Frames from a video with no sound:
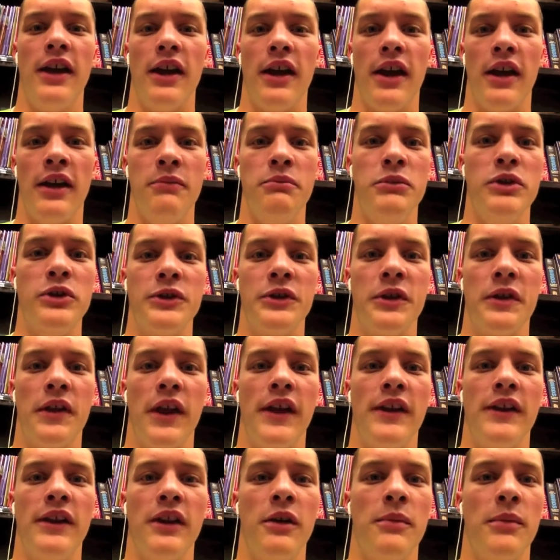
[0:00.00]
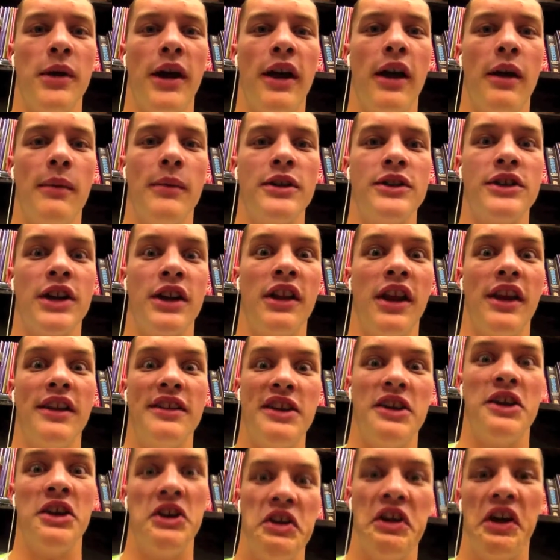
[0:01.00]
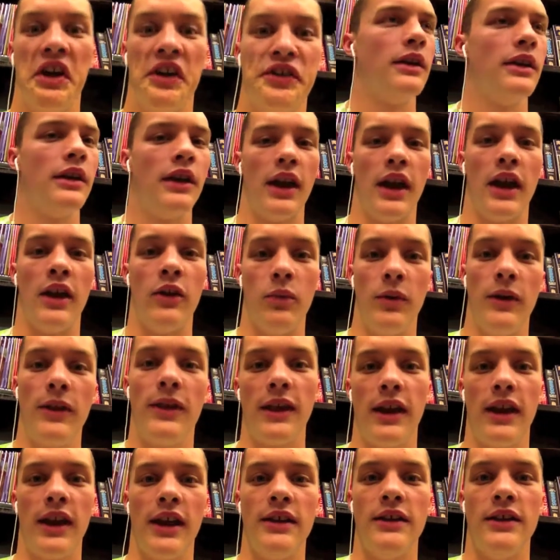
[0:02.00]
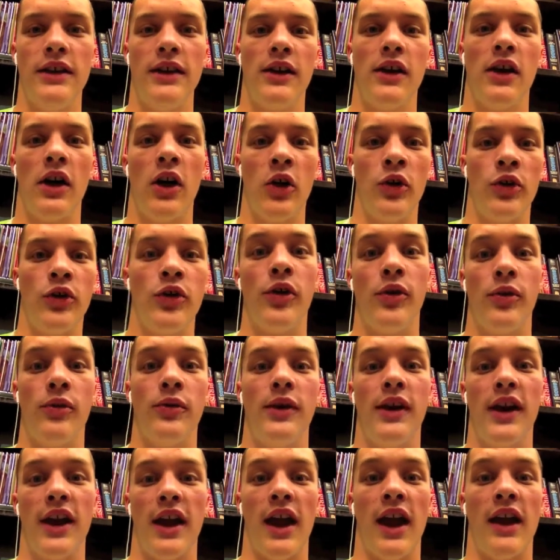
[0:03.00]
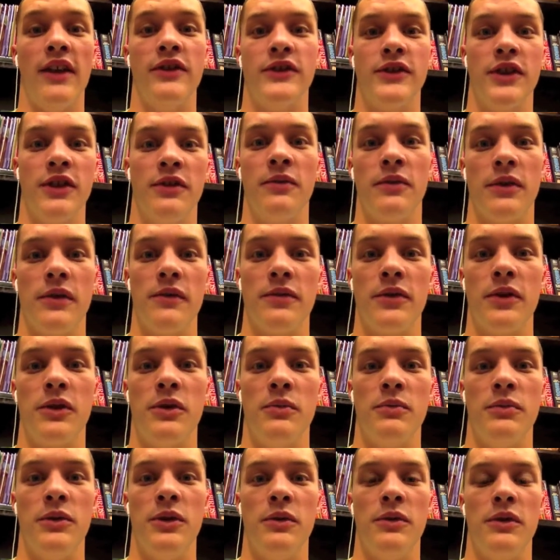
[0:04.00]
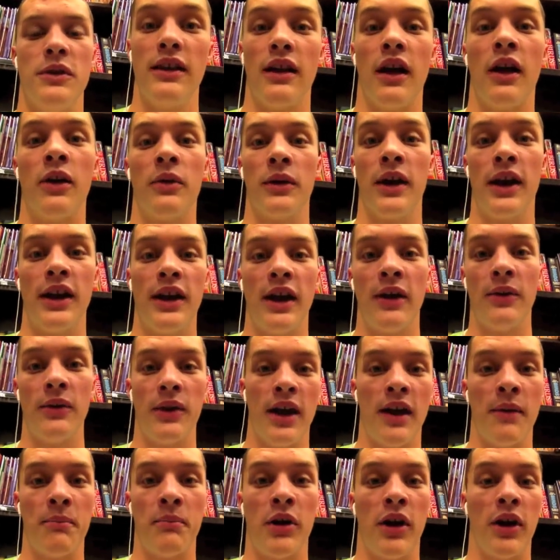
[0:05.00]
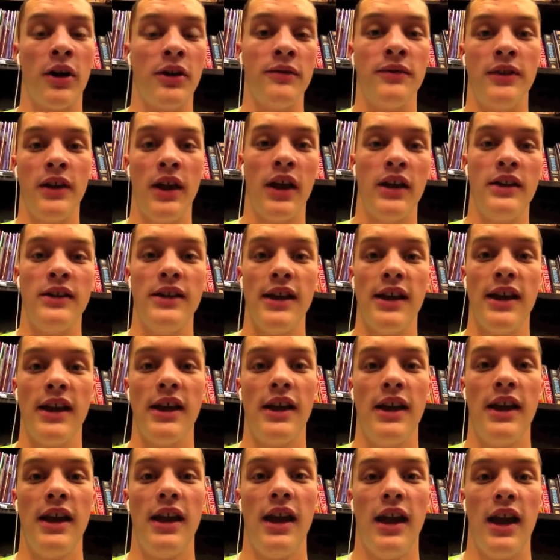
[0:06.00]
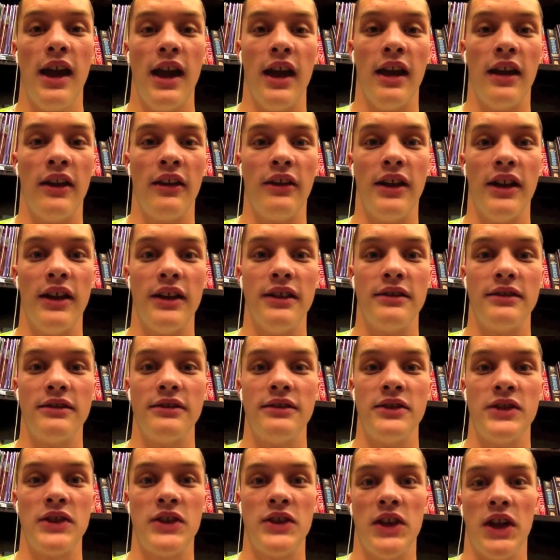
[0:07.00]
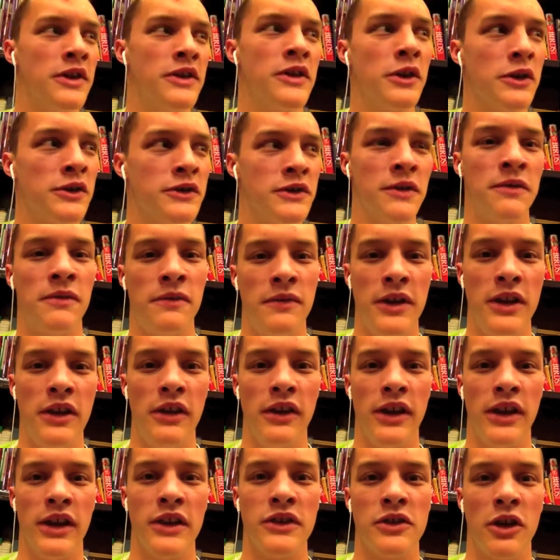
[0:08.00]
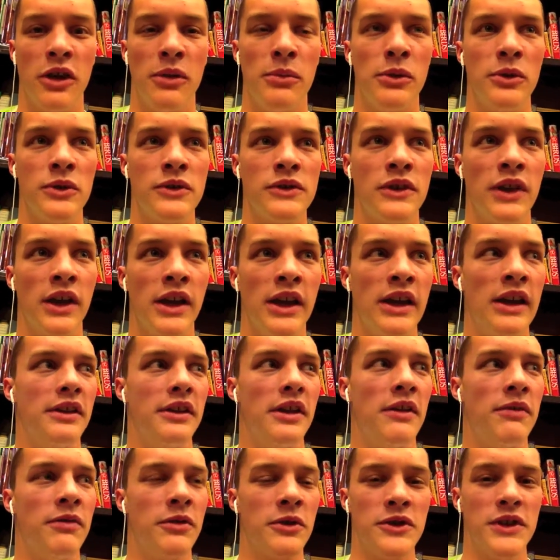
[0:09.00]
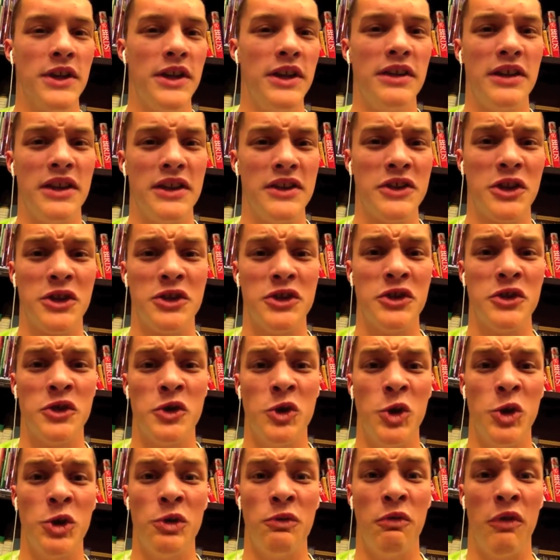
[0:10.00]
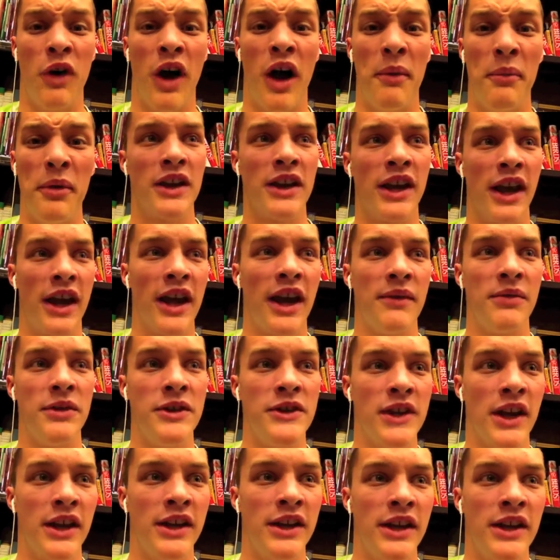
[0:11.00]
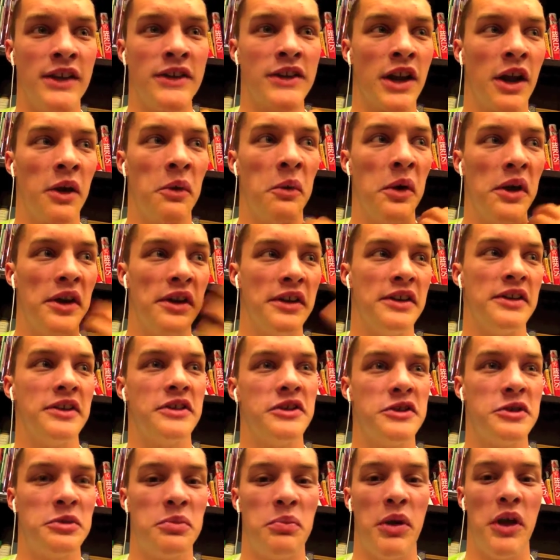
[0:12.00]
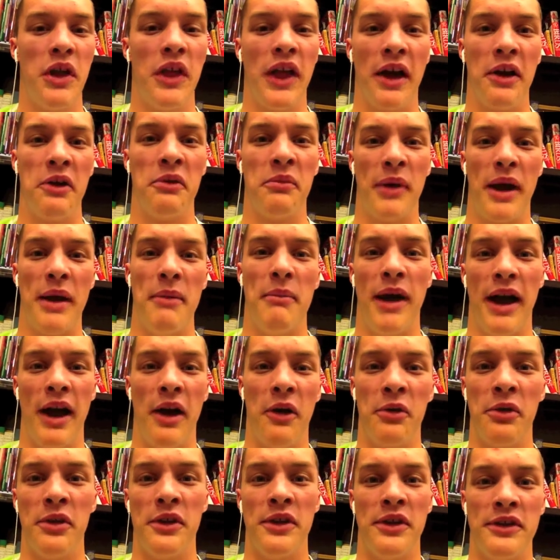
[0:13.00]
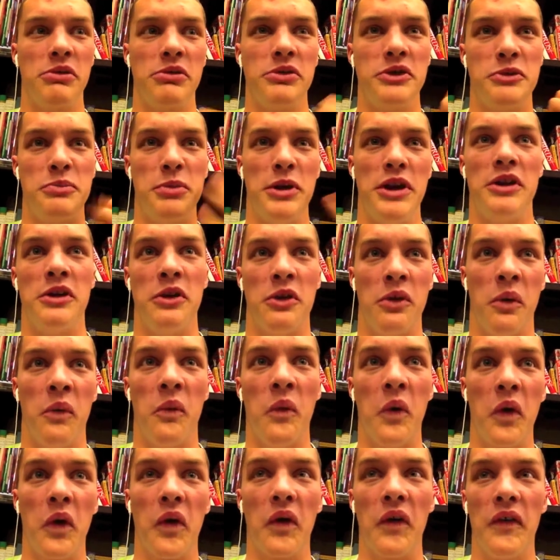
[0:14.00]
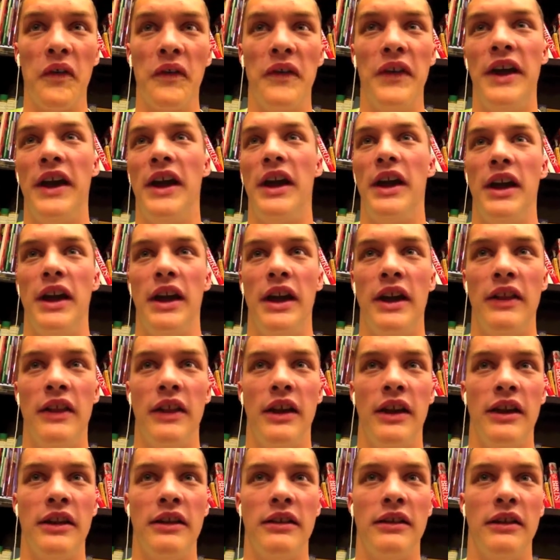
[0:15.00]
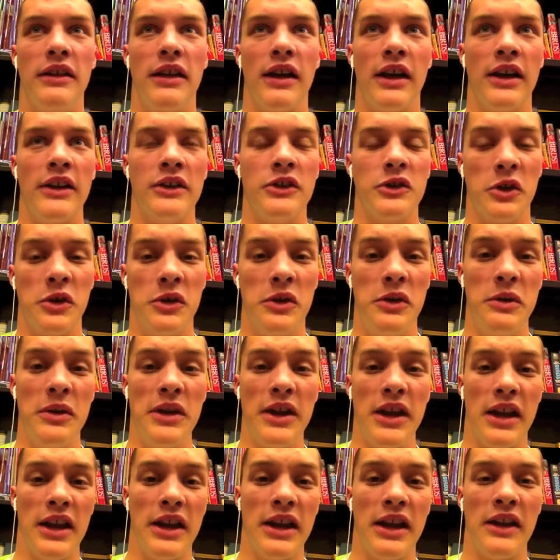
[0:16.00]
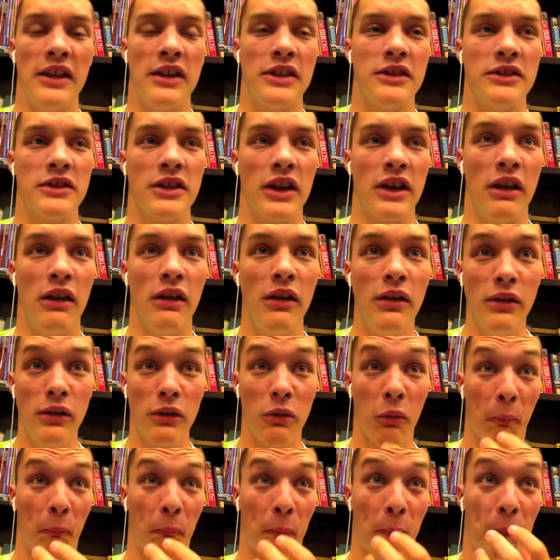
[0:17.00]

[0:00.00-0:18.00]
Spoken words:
a musical idea by how much I'd like to conduct it. And with that idea, I'll go and sit in front of the computer. I'll write out part of the idea, and I'll get stuck. There's a feeling, it's almost like if there's anything such as good vomit, I have these ideas that I want to spill out of my mouth and just speak to the world, and then I start doing it, and it's like, ugh!